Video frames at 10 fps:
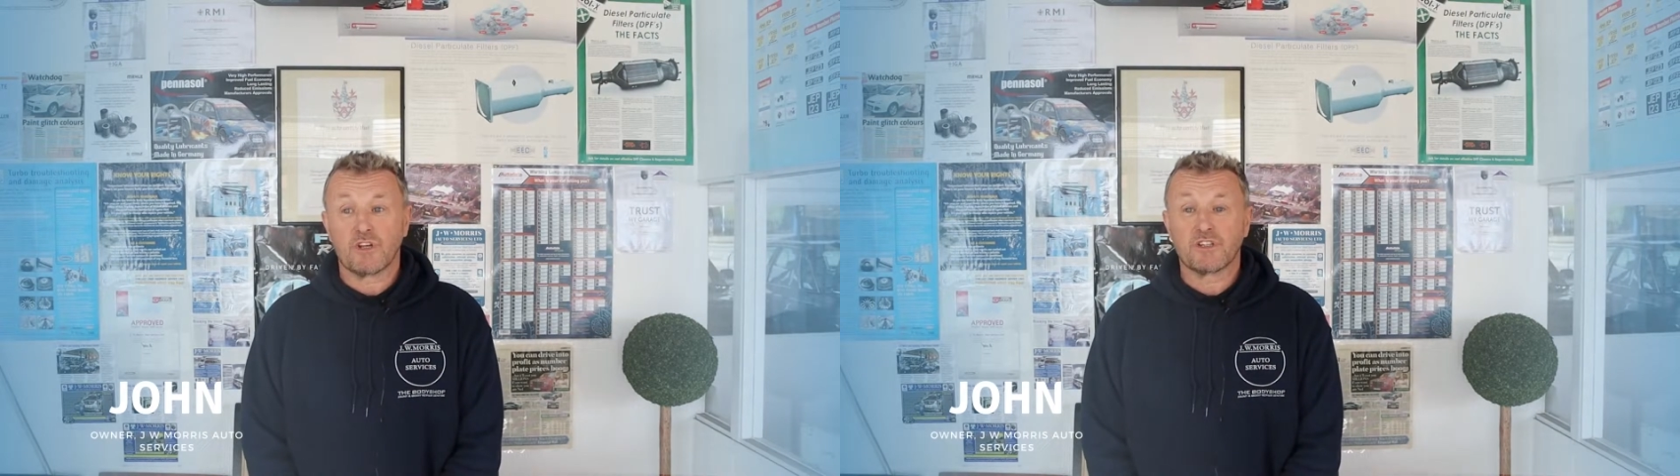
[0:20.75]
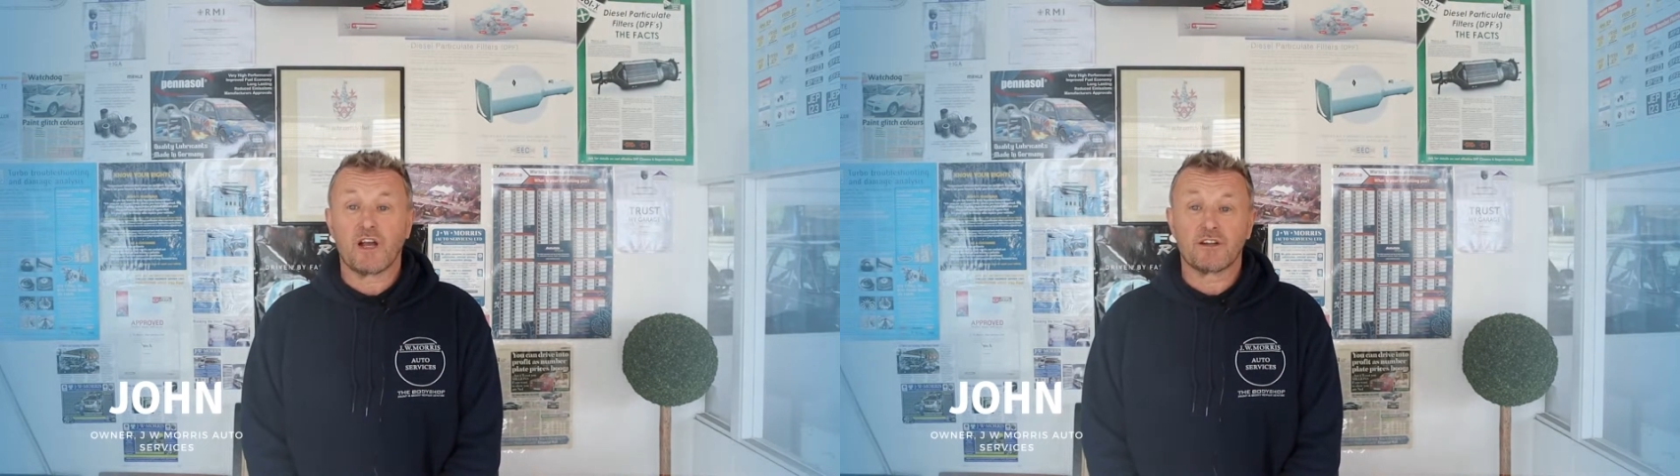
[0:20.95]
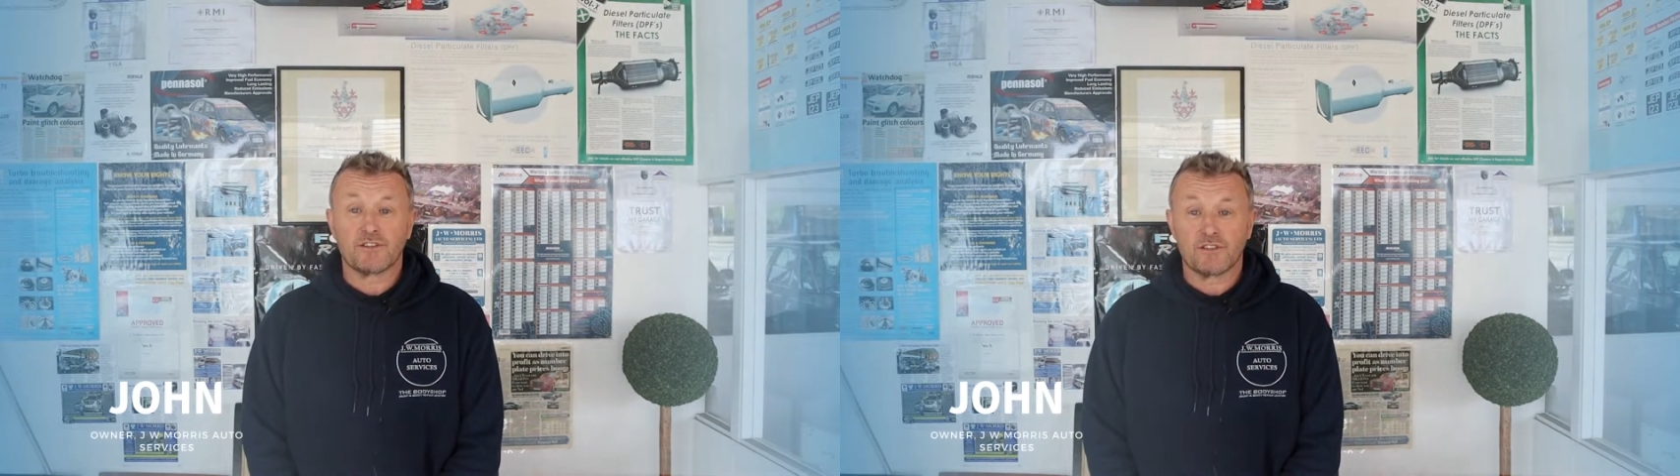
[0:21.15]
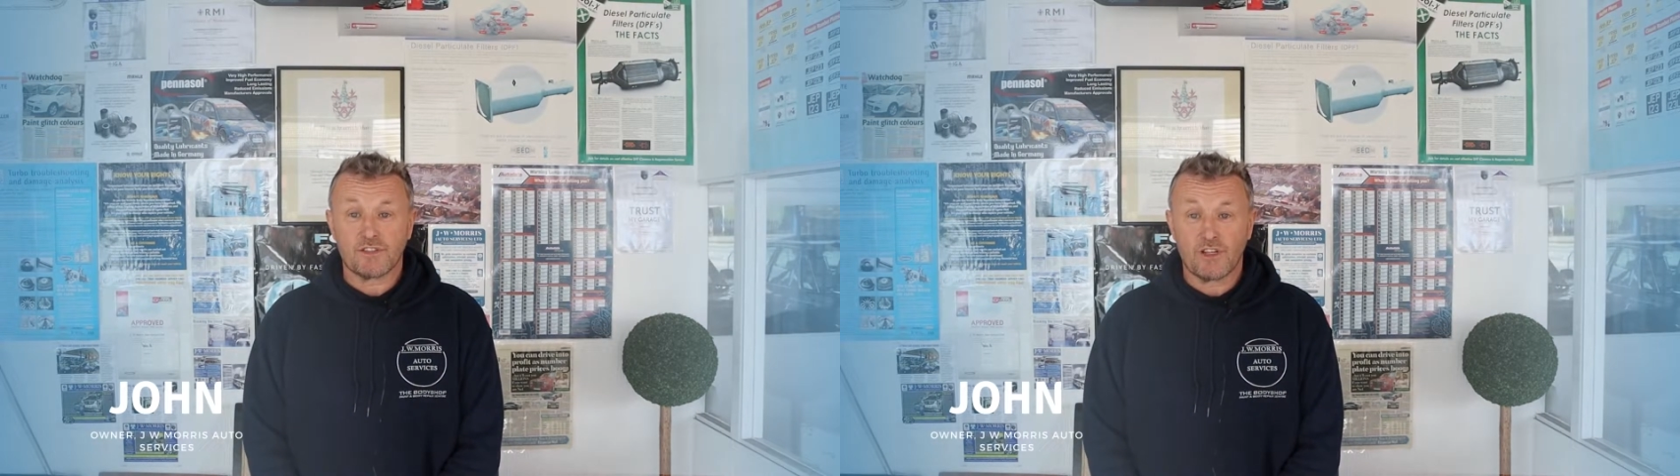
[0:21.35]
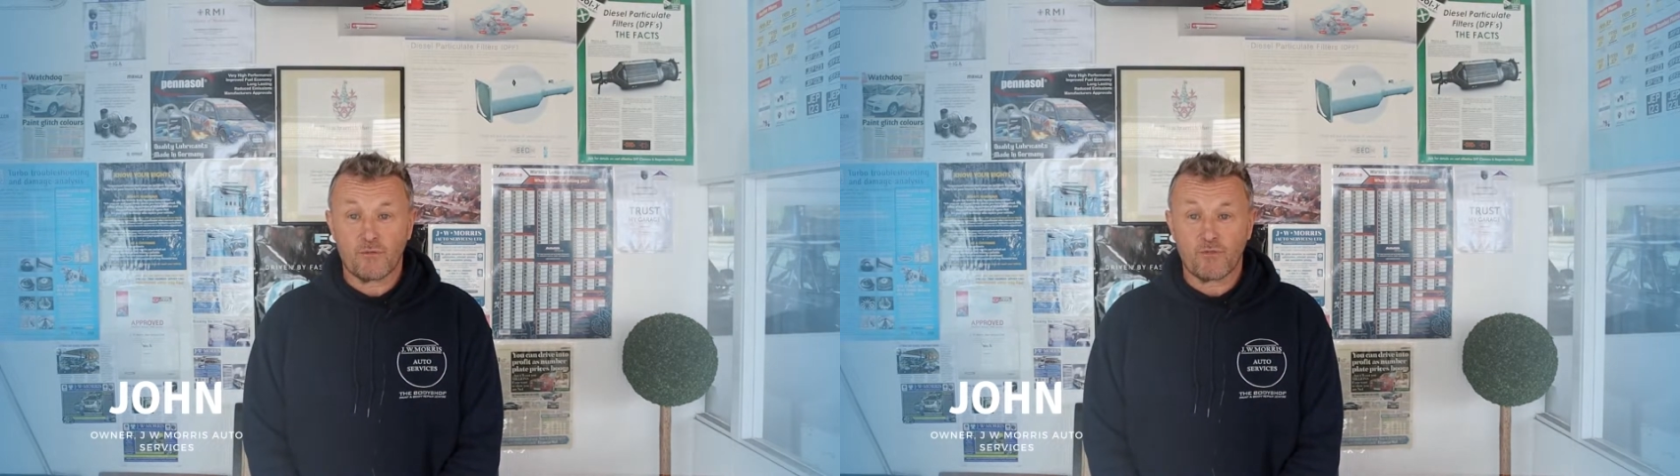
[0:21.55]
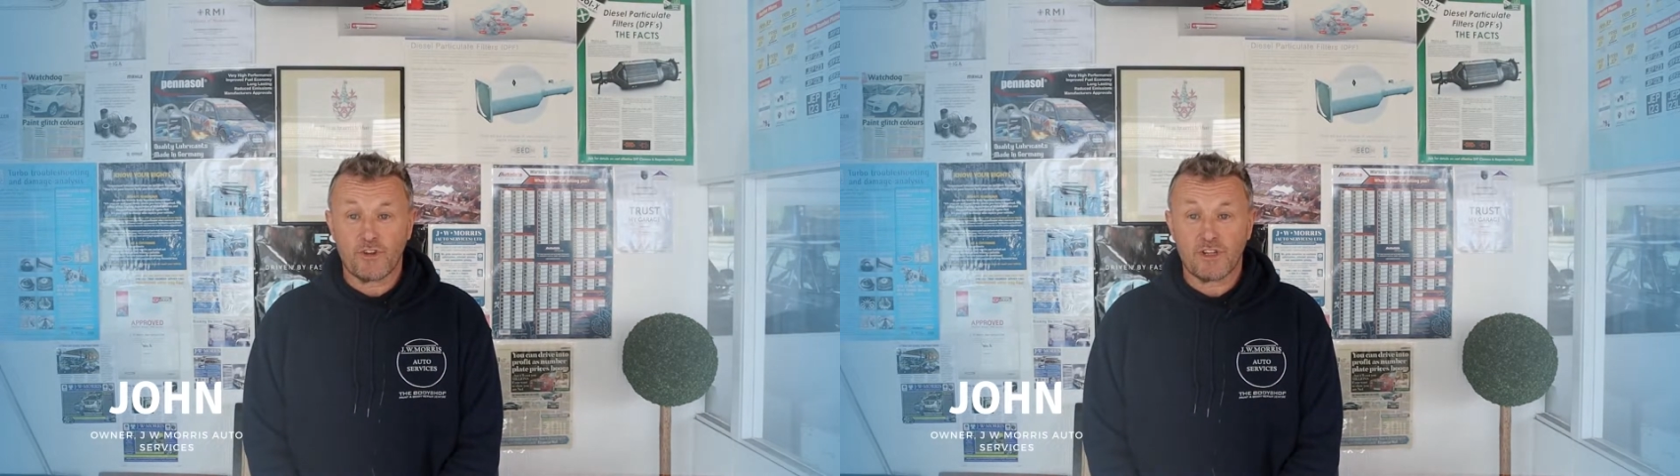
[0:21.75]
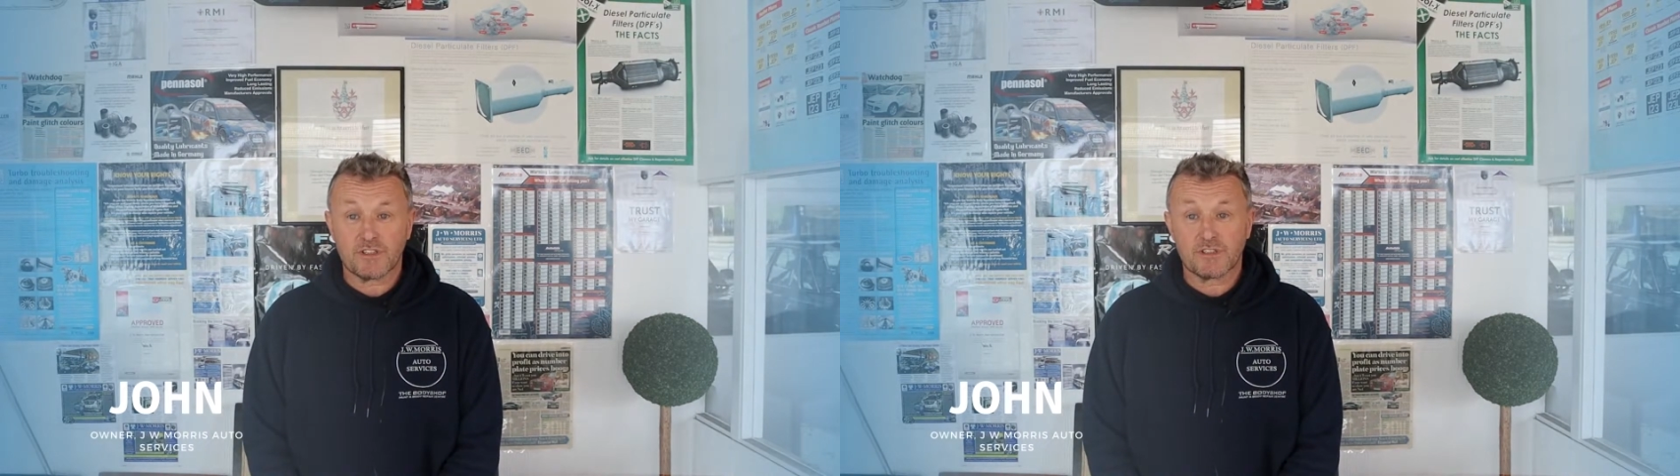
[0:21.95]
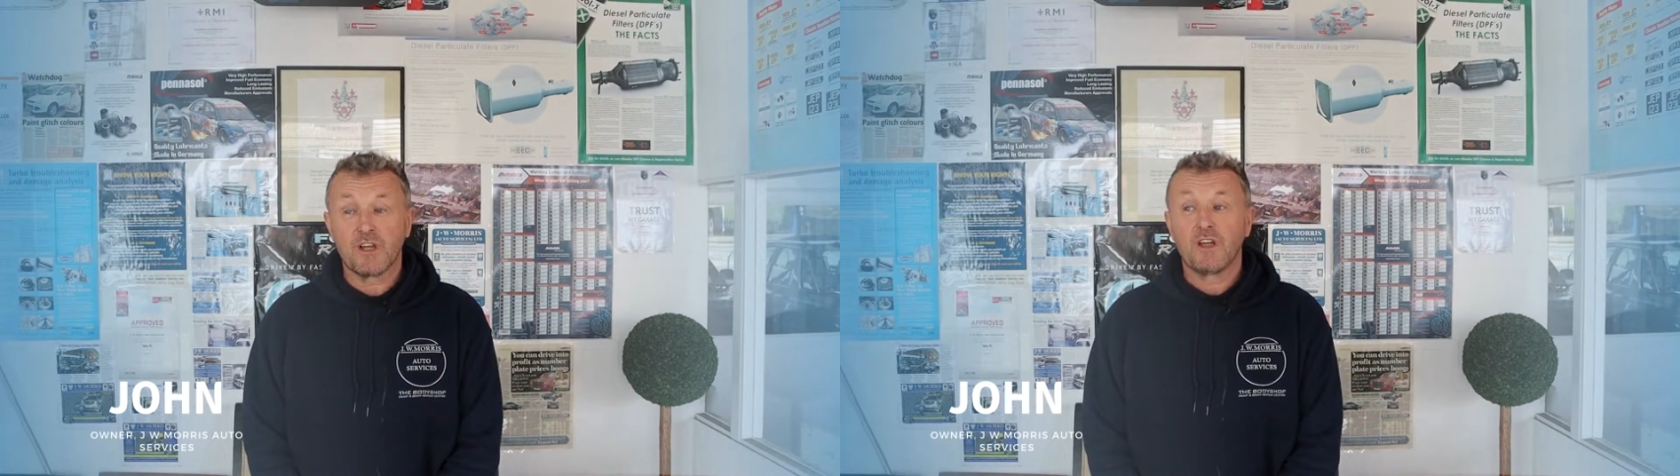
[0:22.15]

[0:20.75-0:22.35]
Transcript: exactly the same things.